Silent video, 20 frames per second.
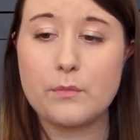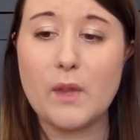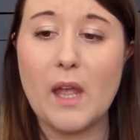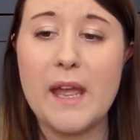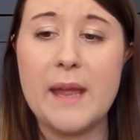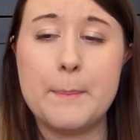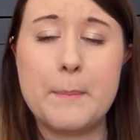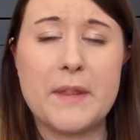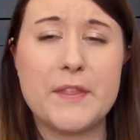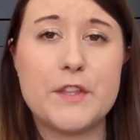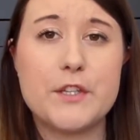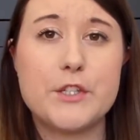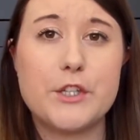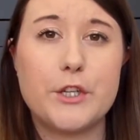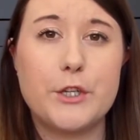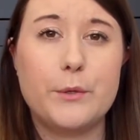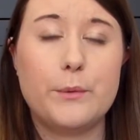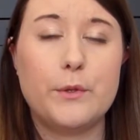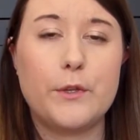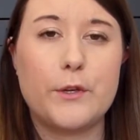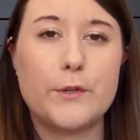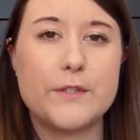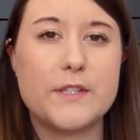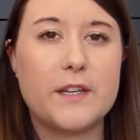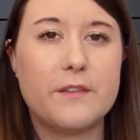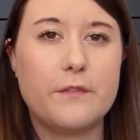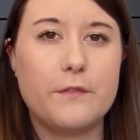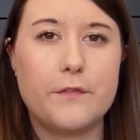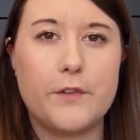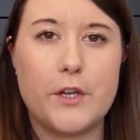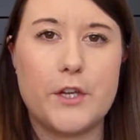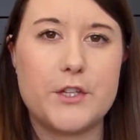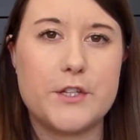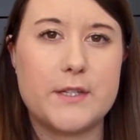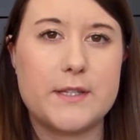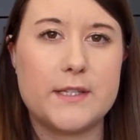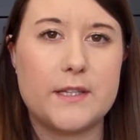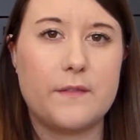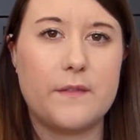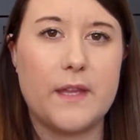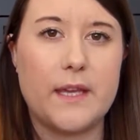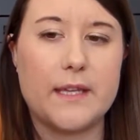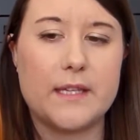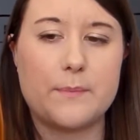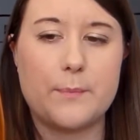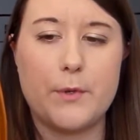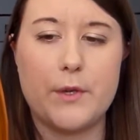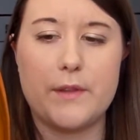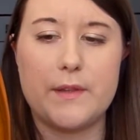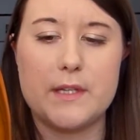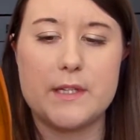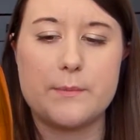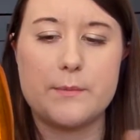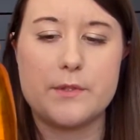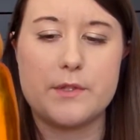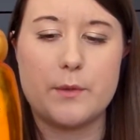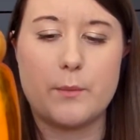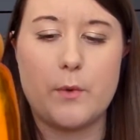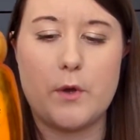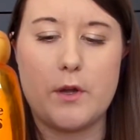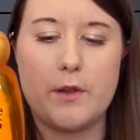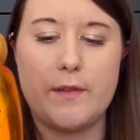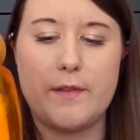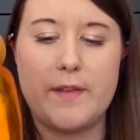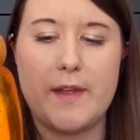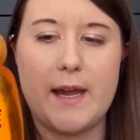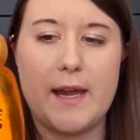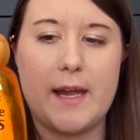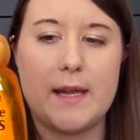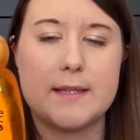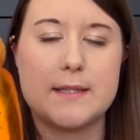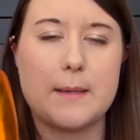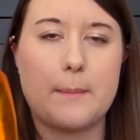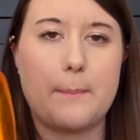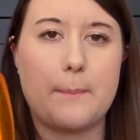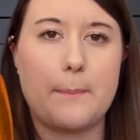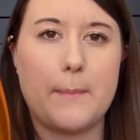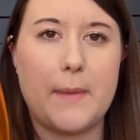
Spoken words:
They do loads of different versions of this, but this was the one that